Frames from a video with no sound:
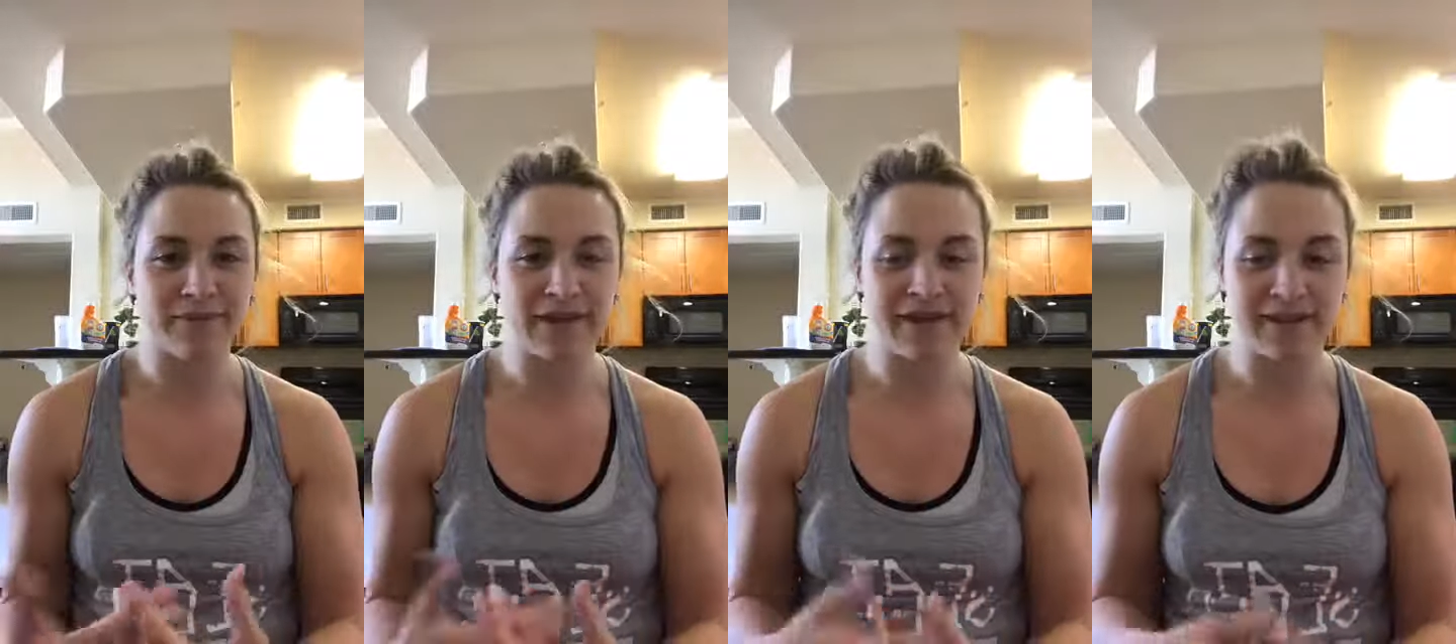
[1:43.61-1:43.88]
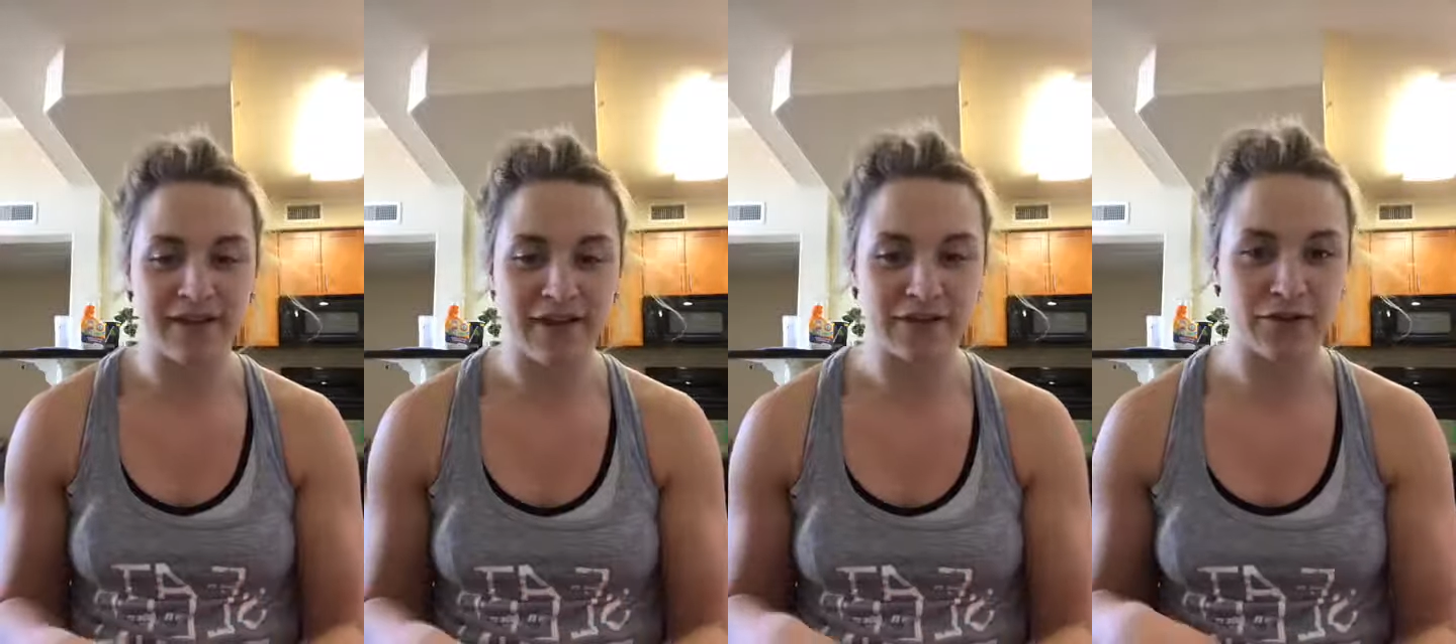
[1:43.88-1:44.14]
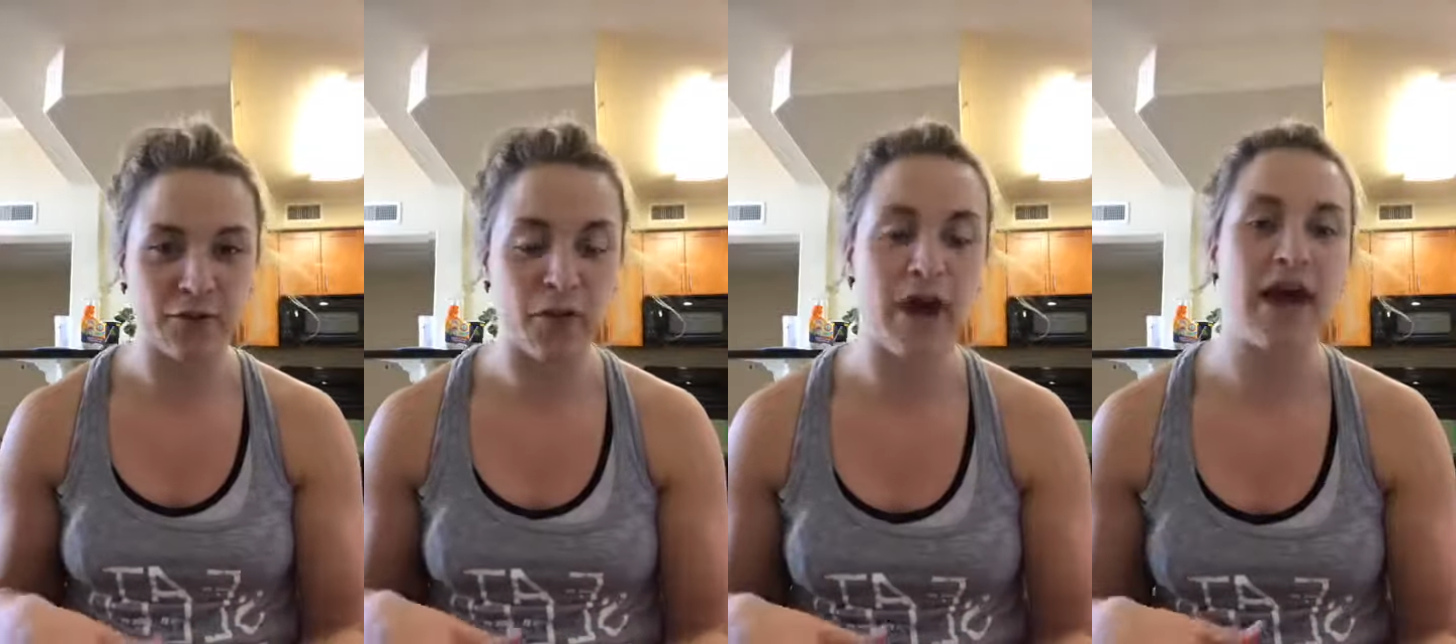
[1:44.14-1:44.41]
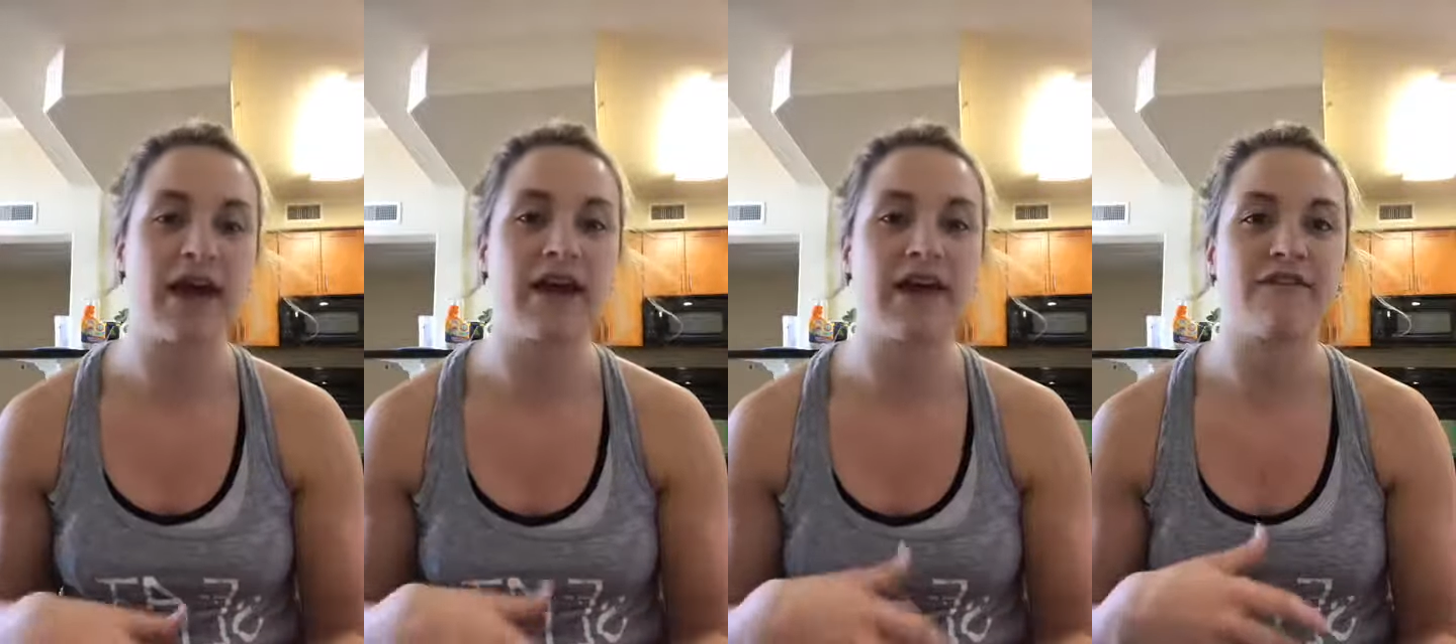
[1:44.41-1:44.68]
things along the
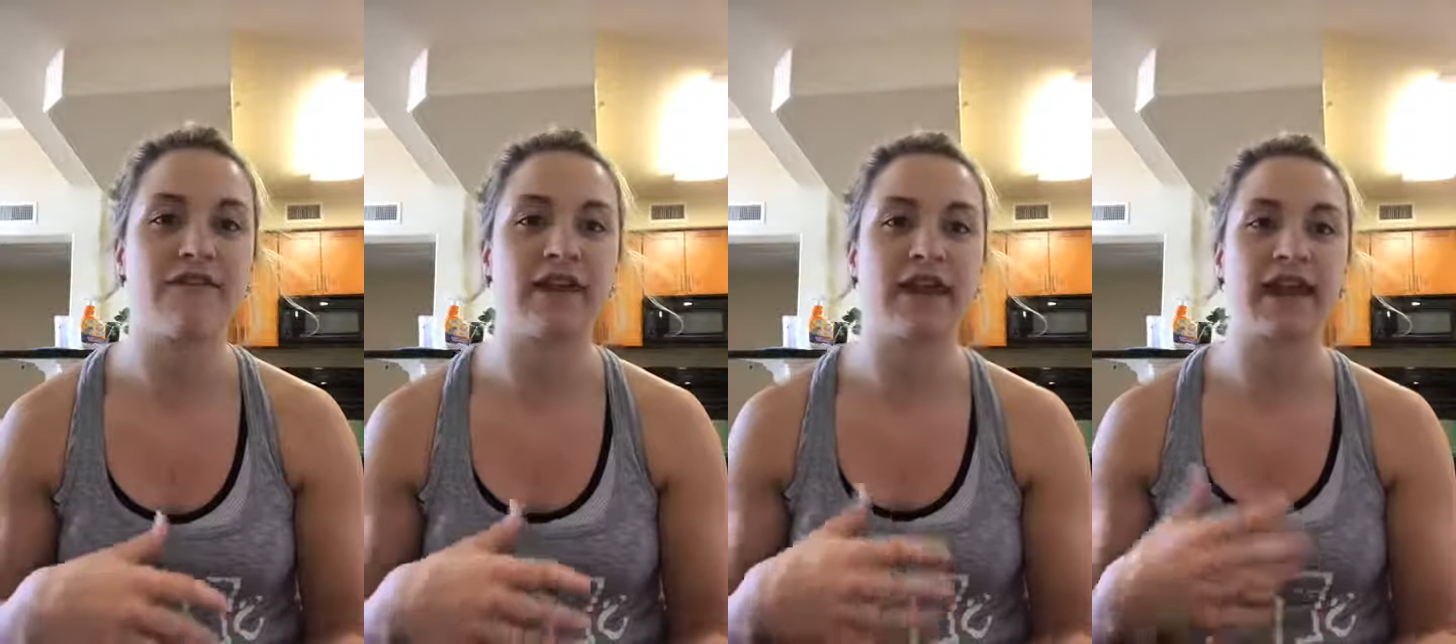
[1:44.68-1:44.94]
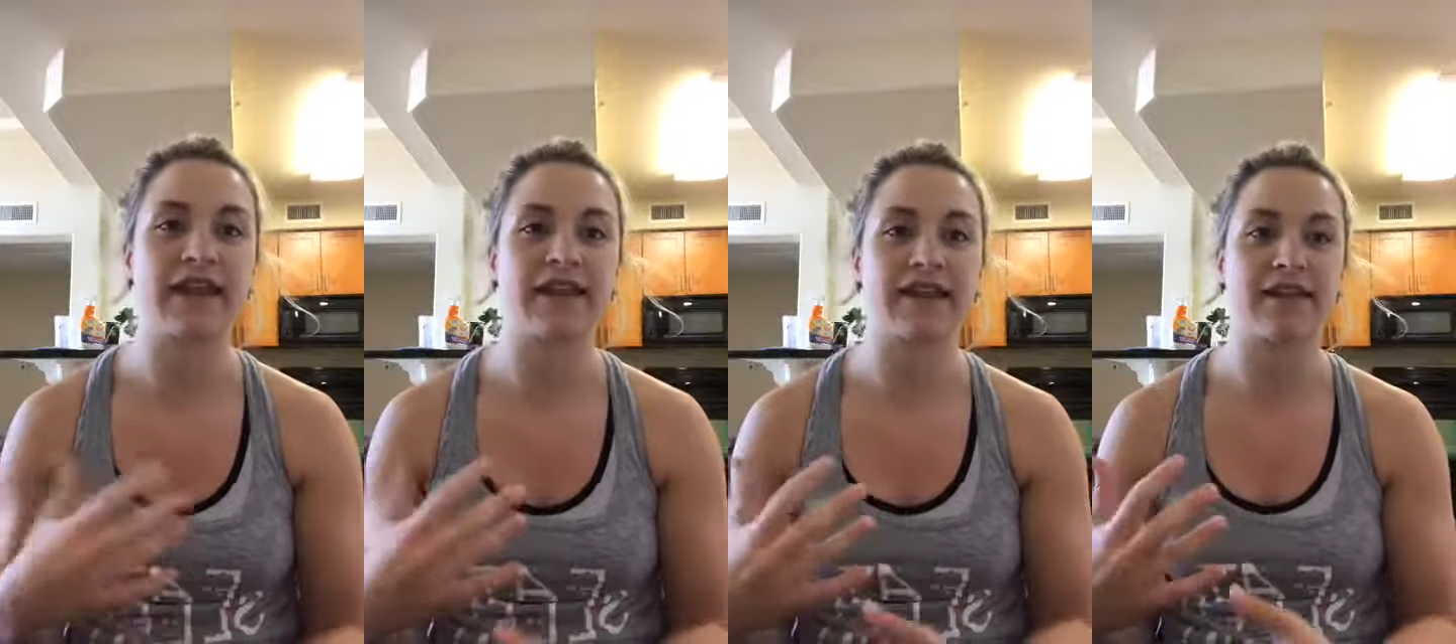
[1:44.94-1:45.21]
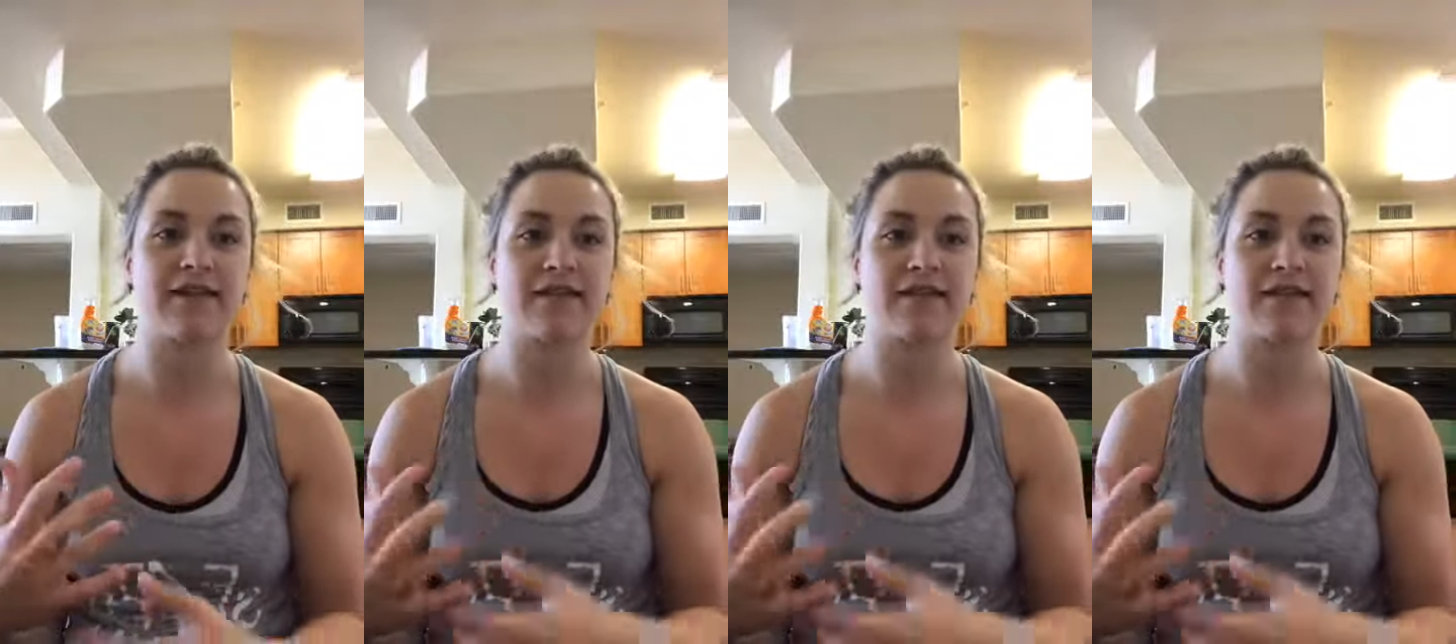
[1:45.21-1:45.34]
way if it gets